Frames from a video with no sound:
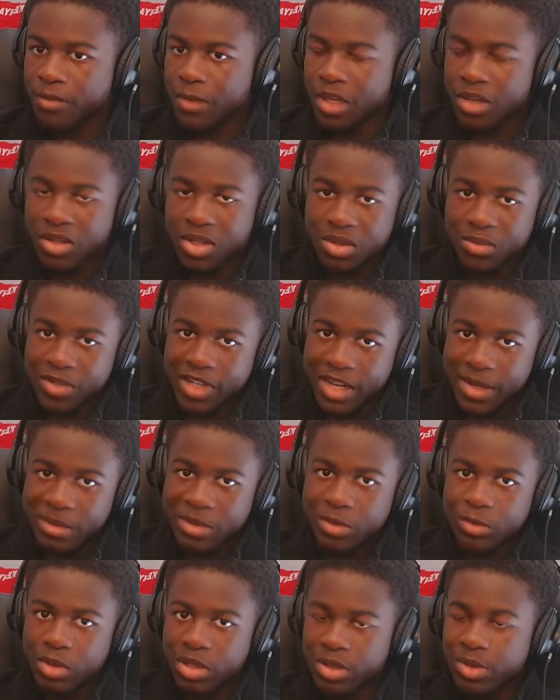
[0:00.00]
Sometimes
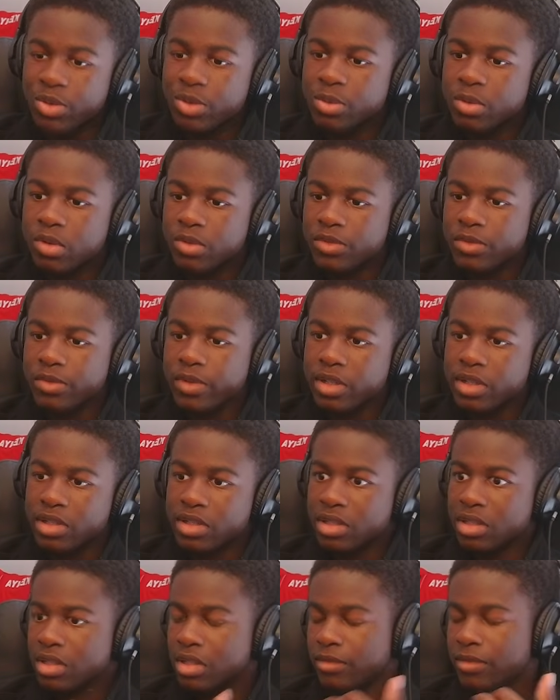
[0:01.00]
it will use moves
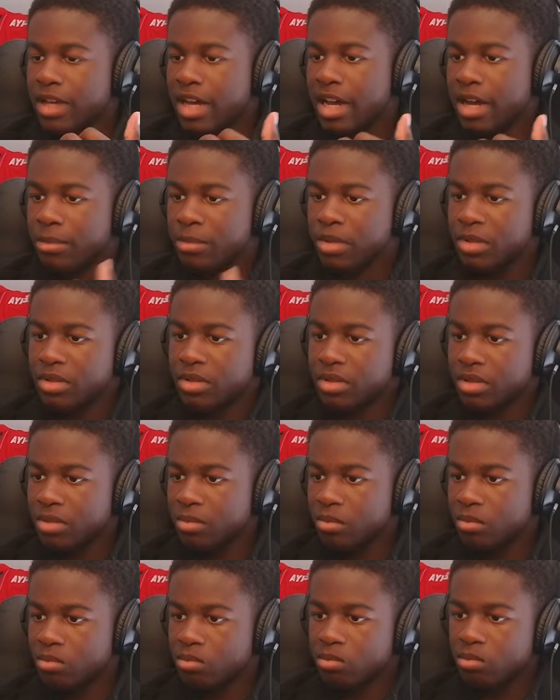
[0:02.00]
first. If that happens,
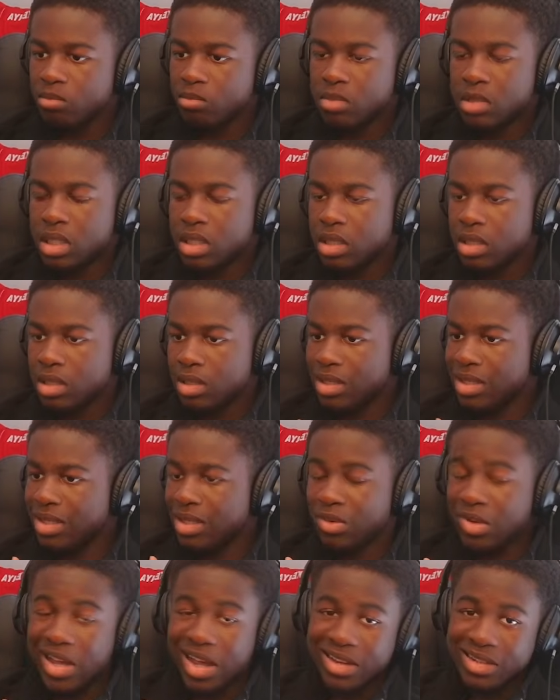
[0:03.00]

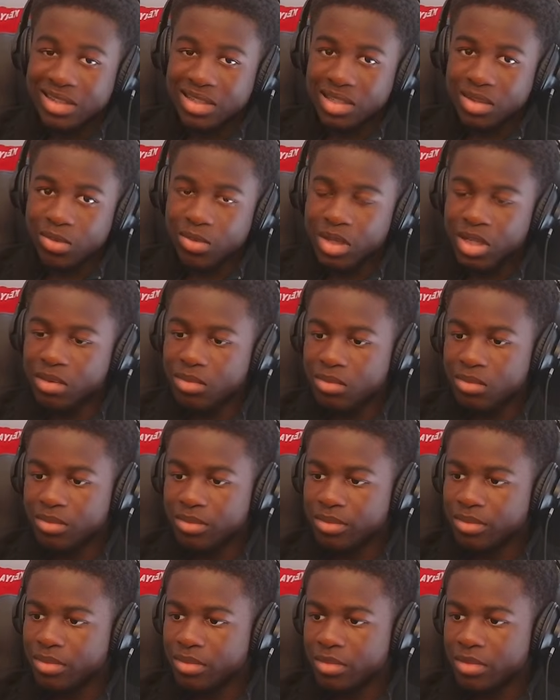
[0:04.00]
you can still win.
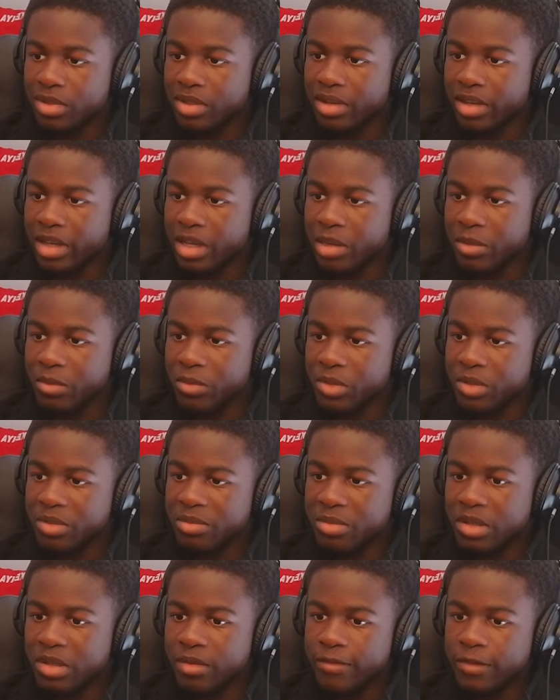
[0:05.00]
Just a
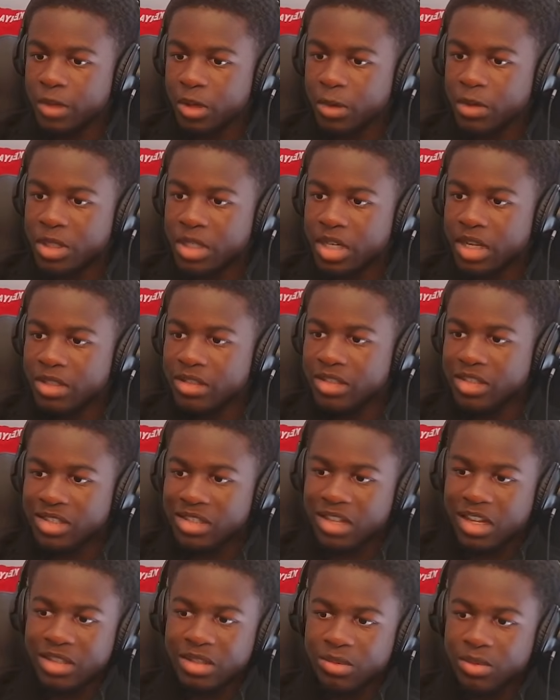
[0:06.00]
bit of a lower chance.
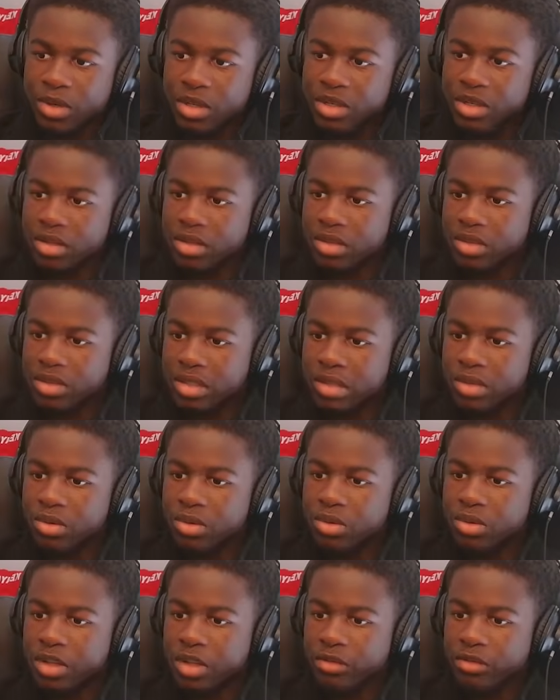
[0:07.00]
That's where the skill
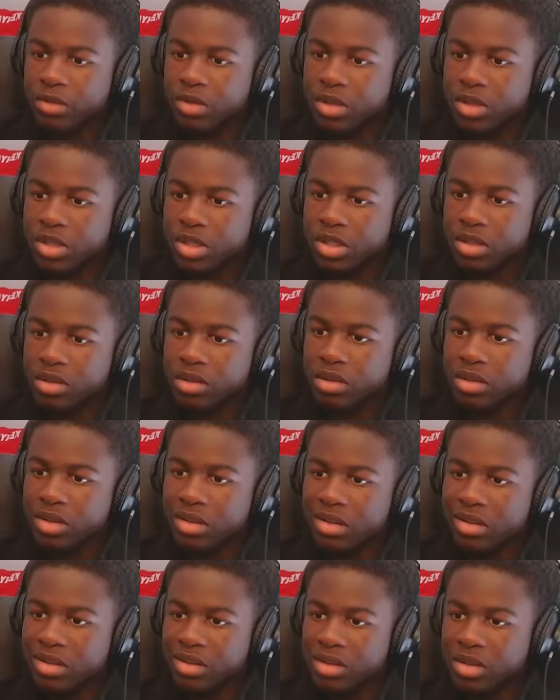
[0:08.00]
cooldown reduction
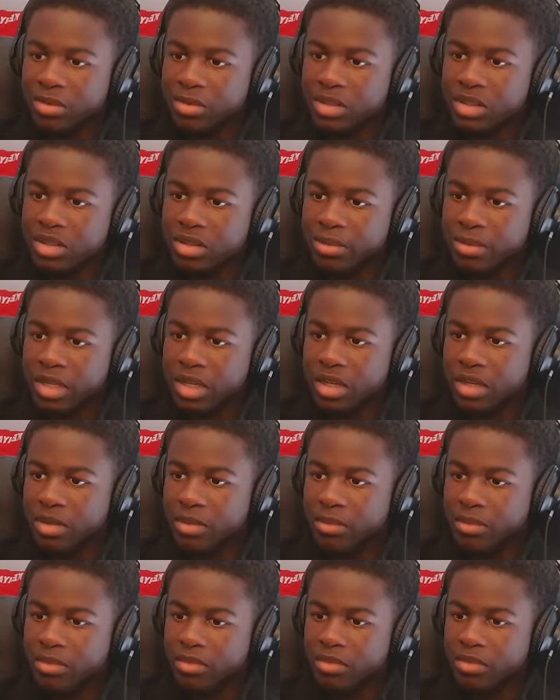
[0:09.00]
comes into play.
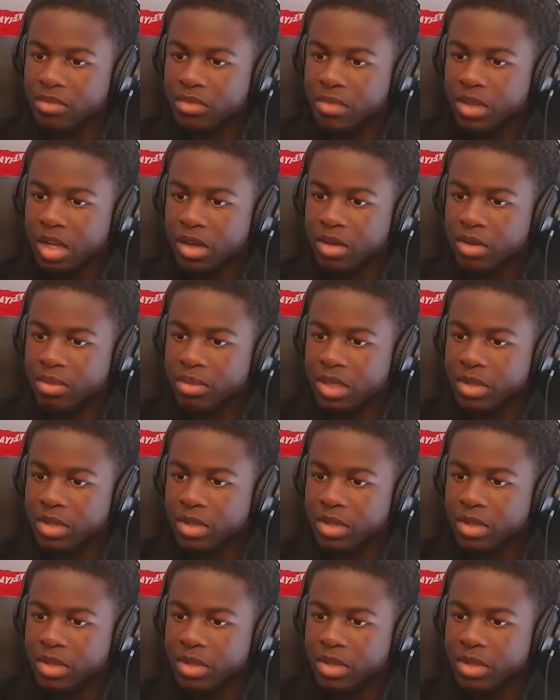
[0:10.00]
I hope that